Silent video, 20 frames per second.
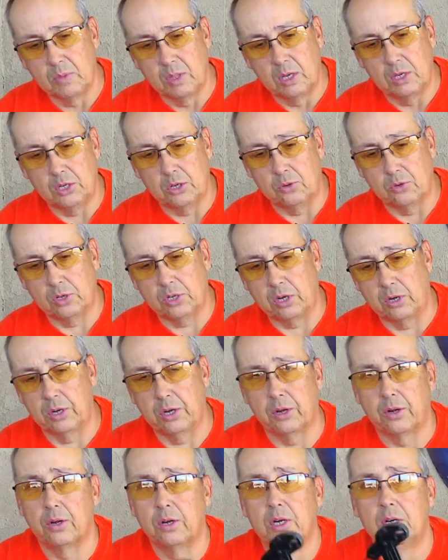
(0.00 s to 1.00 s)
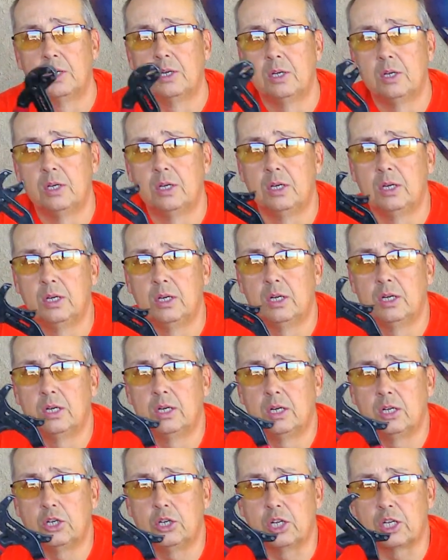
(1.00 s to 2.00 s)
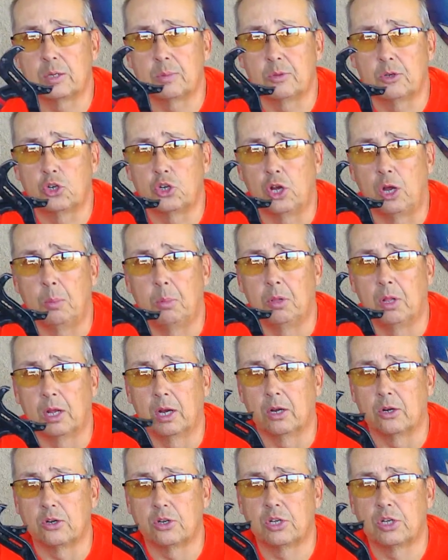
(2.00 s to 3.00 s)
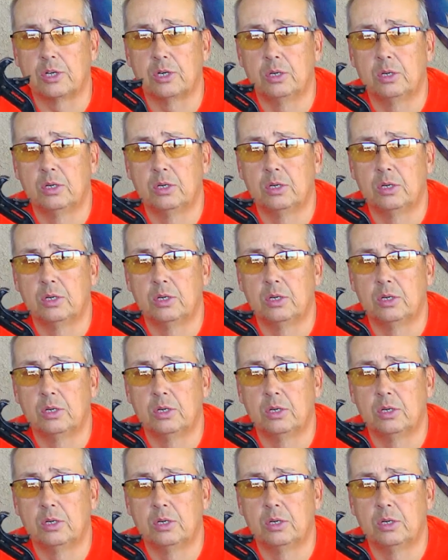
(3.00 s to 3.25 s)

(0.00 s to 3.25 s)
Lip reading: So we'll start here. Adjustable jaw pliers.